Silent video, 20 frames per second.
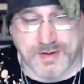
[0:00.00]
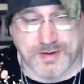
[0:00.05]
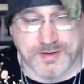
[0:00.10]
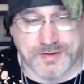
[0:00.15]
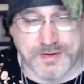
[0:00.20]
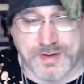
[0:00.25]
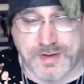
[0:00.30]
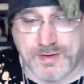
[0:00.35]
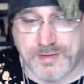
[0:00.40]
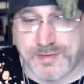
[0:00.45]

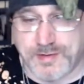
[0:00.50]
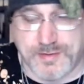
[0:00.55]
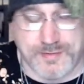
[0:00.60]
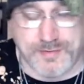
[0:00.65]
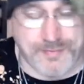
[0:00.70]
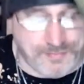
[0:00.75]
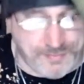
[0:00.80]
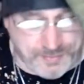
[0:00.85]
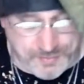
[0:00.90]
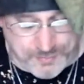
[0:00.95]
Let's give it a
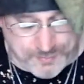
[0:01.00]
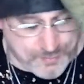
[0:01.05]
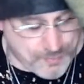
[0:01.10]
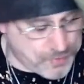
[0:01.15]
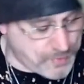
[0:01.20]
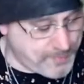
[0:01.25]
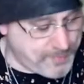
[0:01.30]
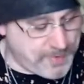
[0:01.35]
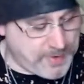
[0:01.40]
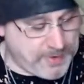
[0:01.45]
few
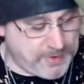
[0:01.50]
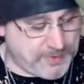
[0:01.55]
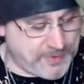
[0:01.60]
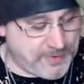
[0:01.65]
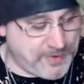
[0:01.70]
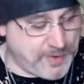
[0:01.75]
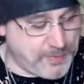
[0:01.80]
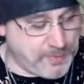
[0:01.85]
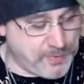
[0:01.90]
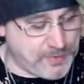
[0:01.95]
more minutes,
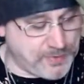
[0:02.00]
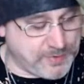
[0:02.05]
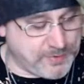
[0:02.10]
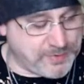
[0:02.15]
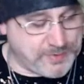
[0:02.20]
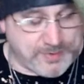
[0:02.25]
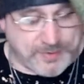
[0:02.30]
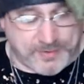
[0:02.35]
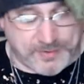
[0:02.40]
and then